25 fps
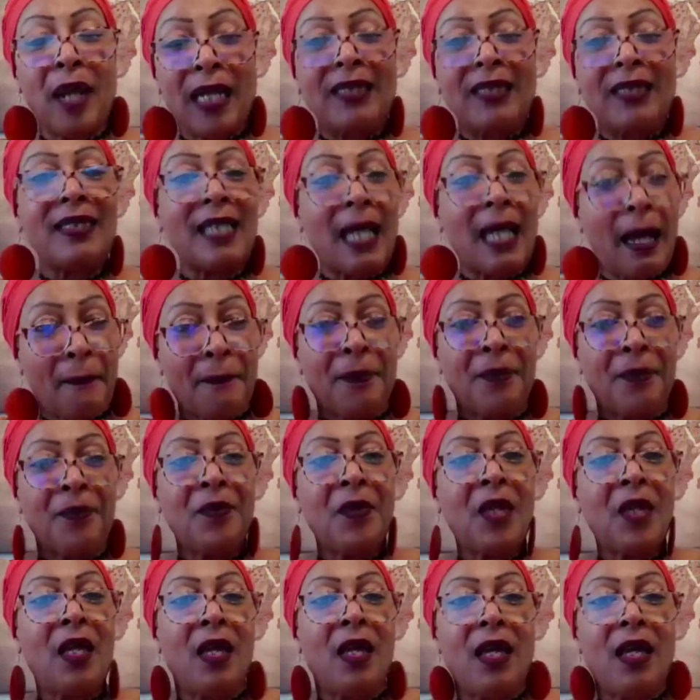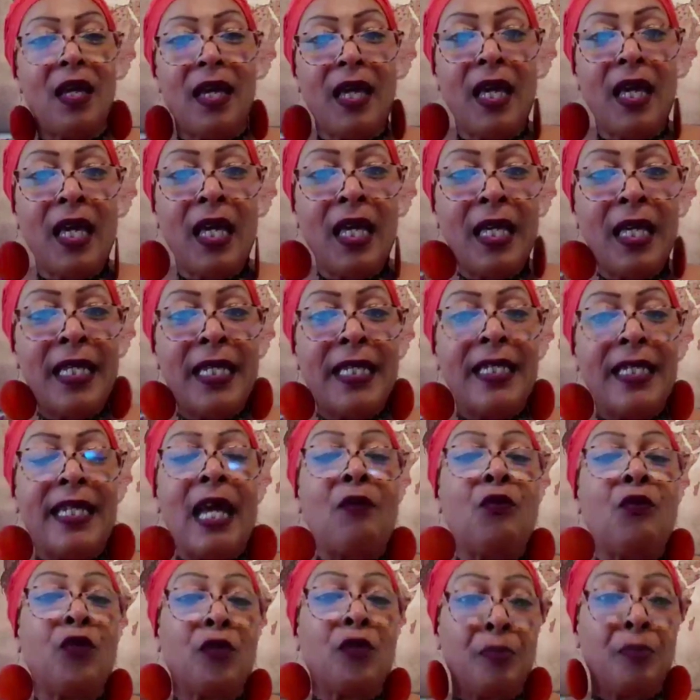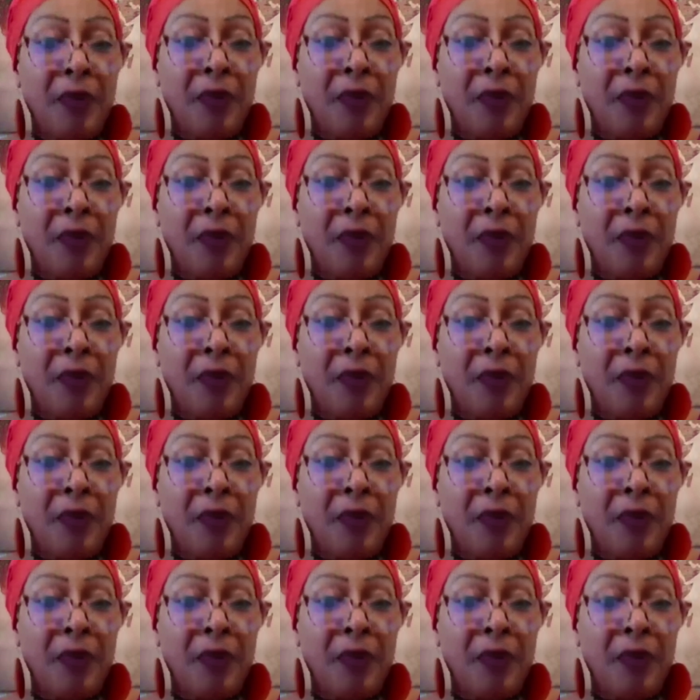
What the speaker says: pot top, and that